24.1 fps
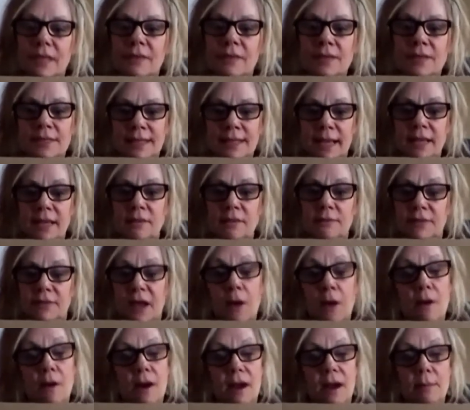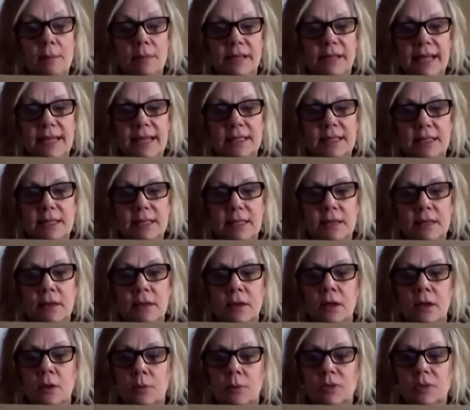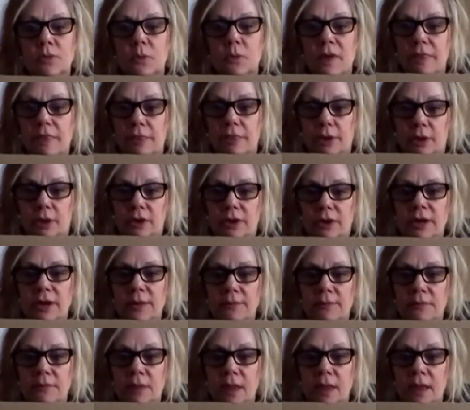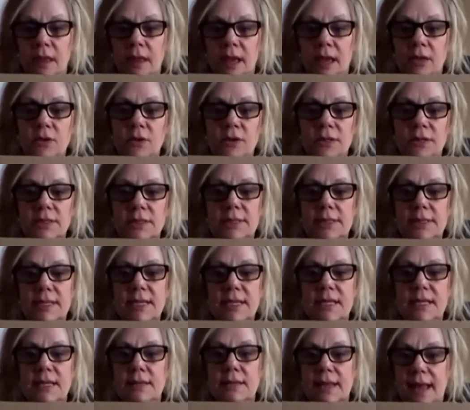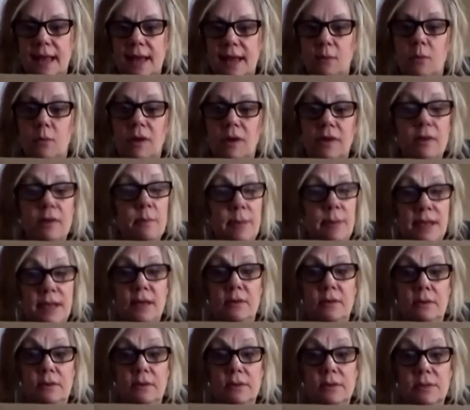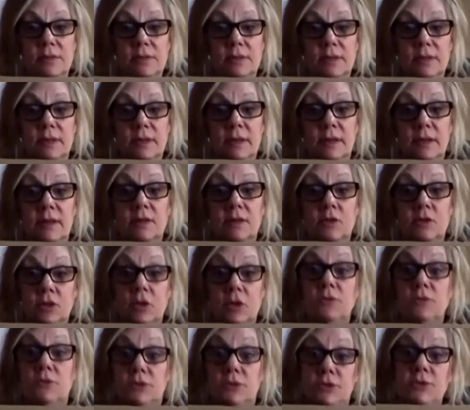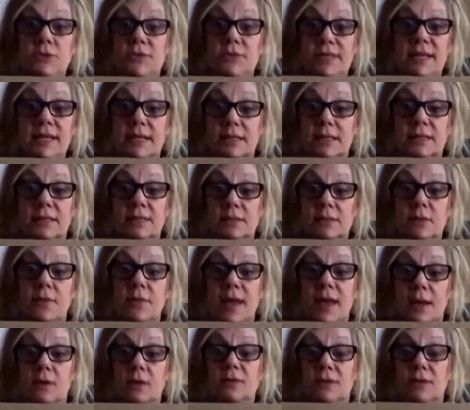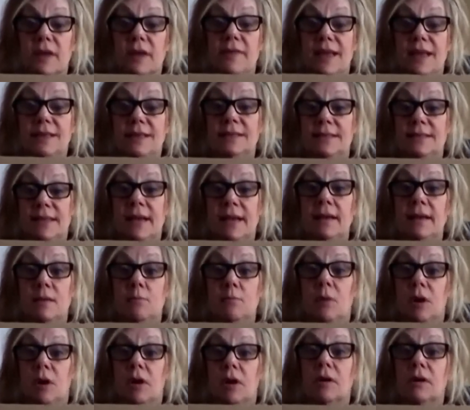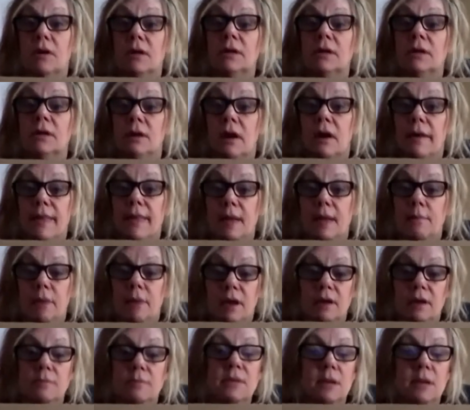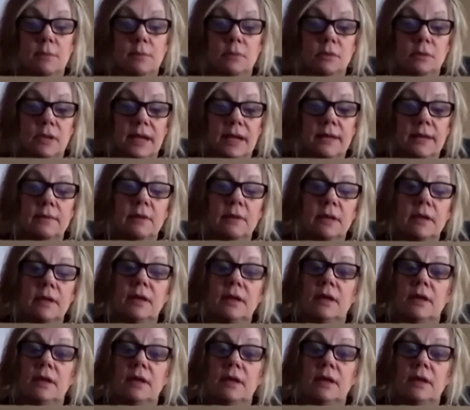The second flower I planted was 1/3, and you can see that one of the petals shows 2/6, so that goes on that second mark on that bottom number line.